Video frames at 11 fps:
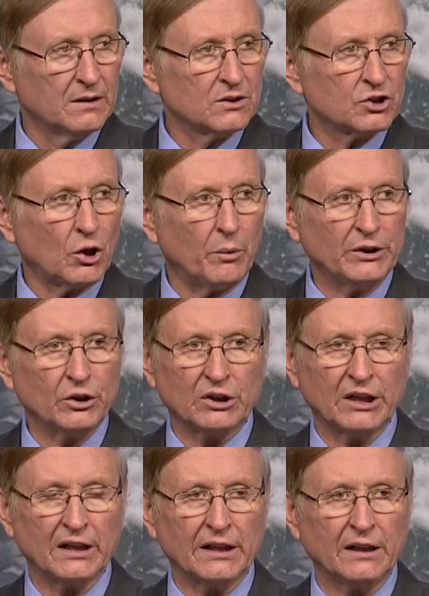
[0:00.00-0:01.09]
So when you're
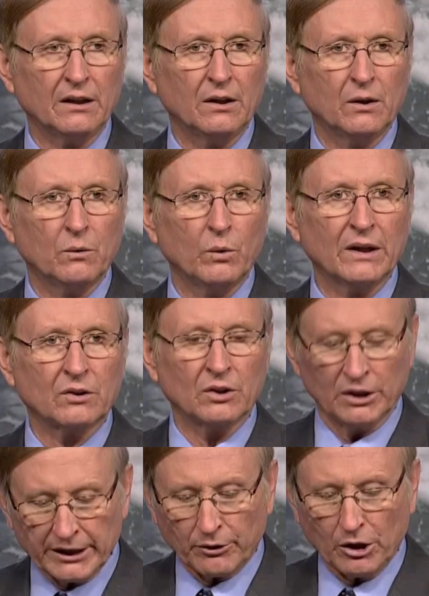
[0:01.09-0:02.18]
dealing with
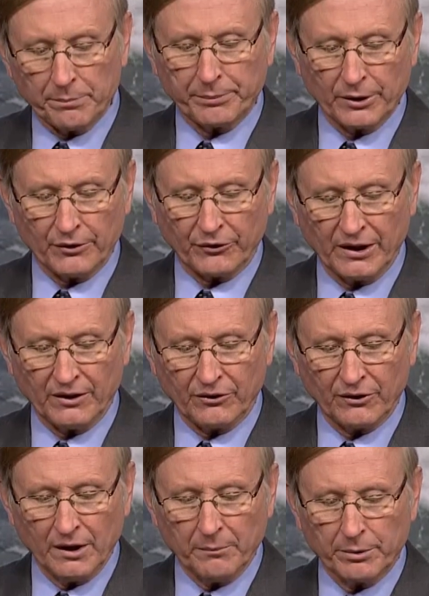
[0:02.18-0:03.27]
literal
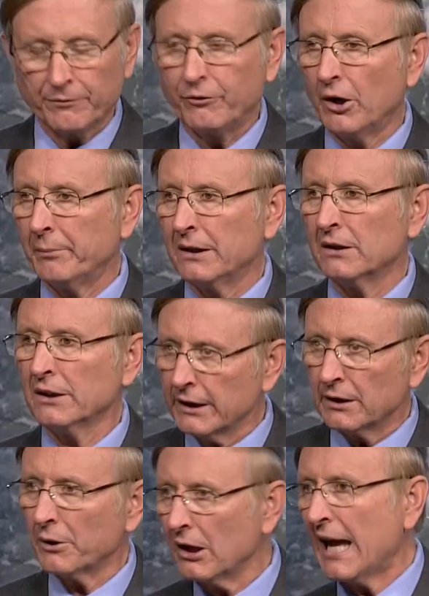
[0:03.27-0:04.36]
persons performing
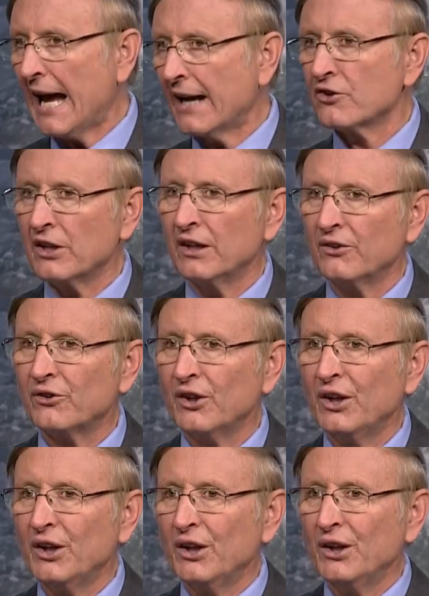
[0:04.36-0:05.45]
literal actions,
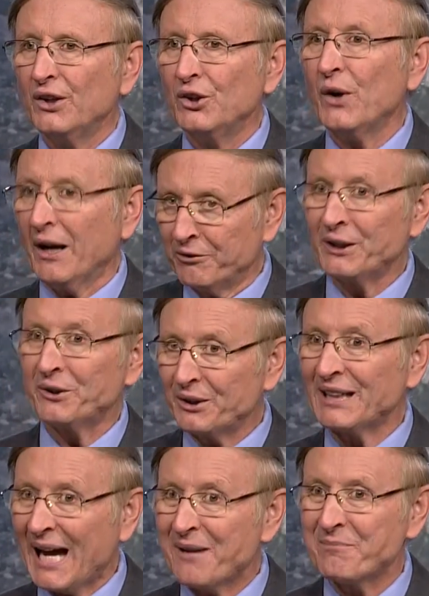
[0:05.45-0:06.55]
you have literal
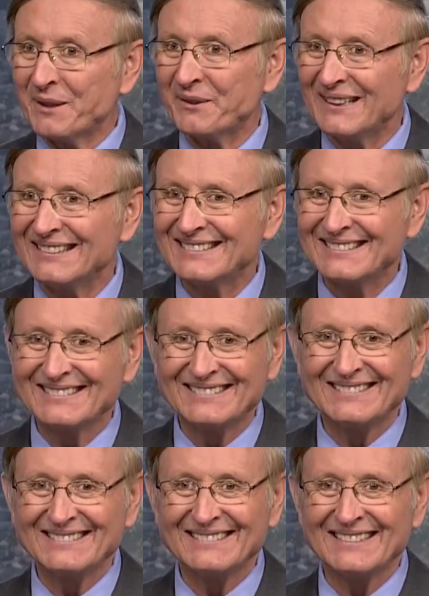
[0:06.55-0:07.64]
time periods.
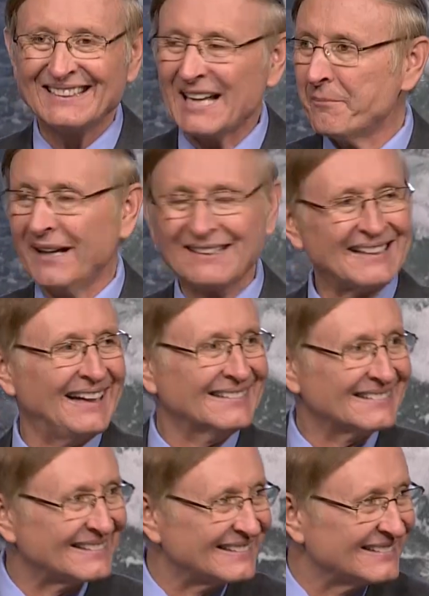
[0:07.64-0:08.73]
Does that make
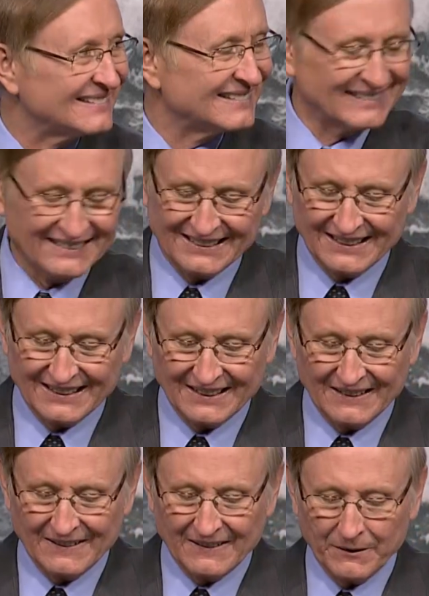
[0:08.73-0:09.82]
sense? Yes.
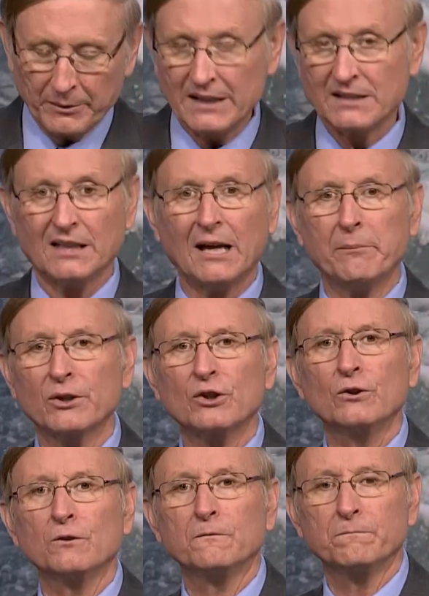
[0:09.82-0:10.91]
Reason number 2.